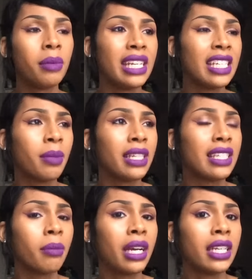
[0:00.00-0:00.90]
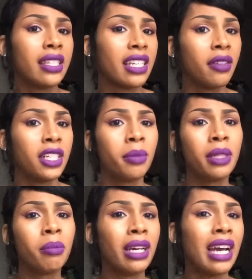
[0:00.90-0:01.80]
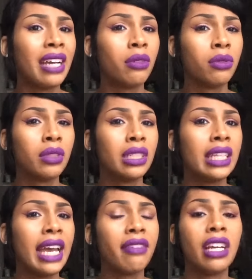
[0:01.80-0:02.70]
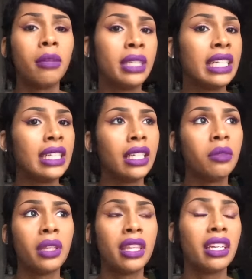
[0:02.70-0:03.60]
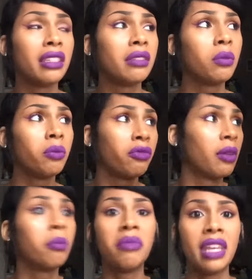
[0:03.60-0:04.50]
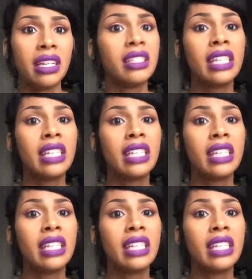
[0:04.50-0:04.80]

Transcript: It explains like my skin regimen, but I really haven't updated it from then